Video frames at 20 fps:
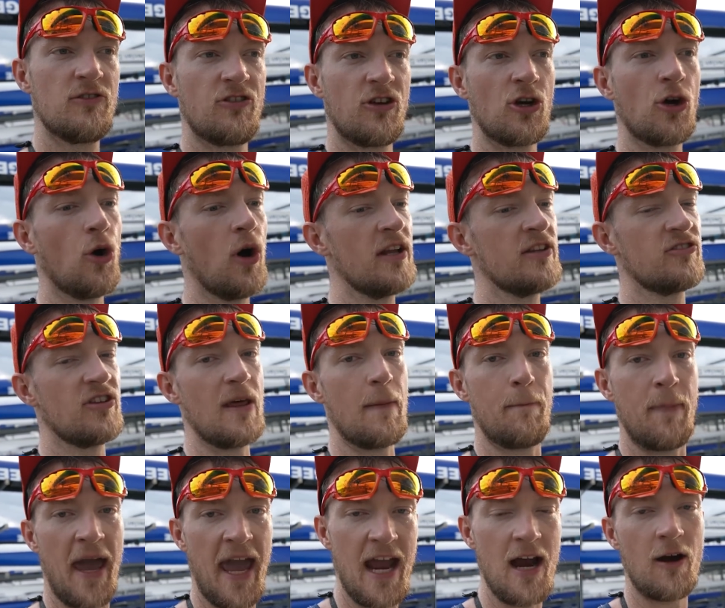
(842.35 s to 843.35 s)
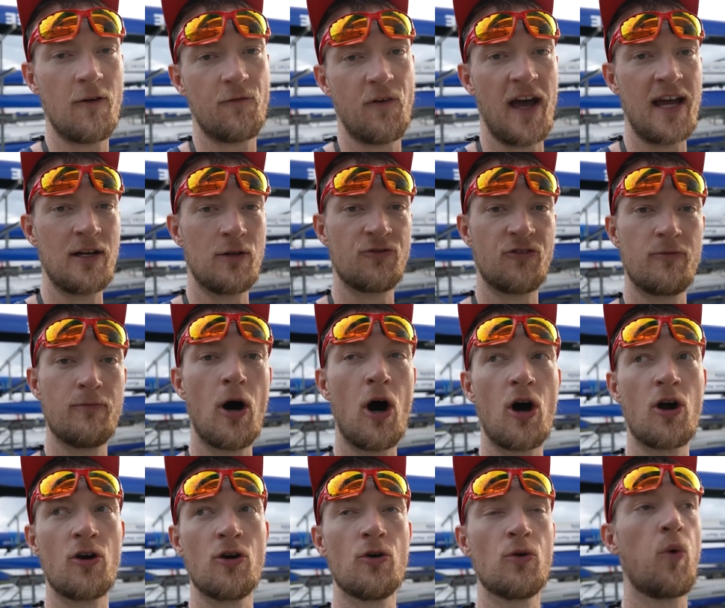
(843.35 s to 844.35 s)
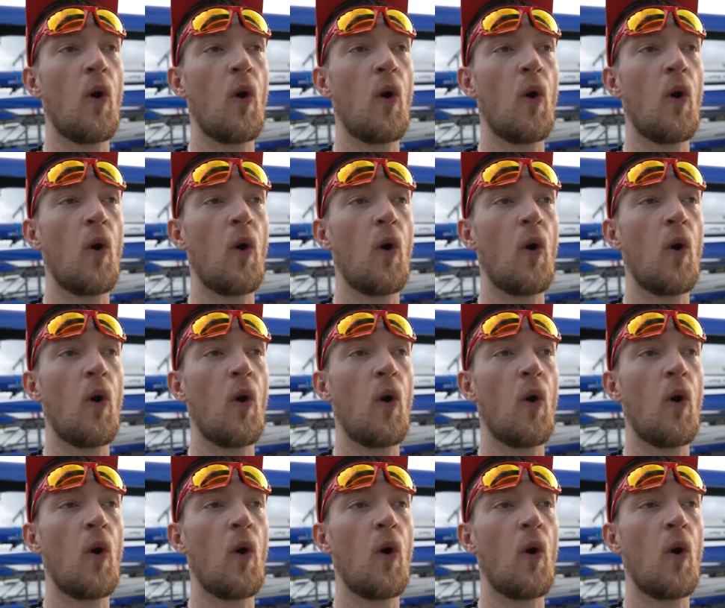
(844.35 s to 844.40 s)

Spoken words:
to go into the pair final tomorrow,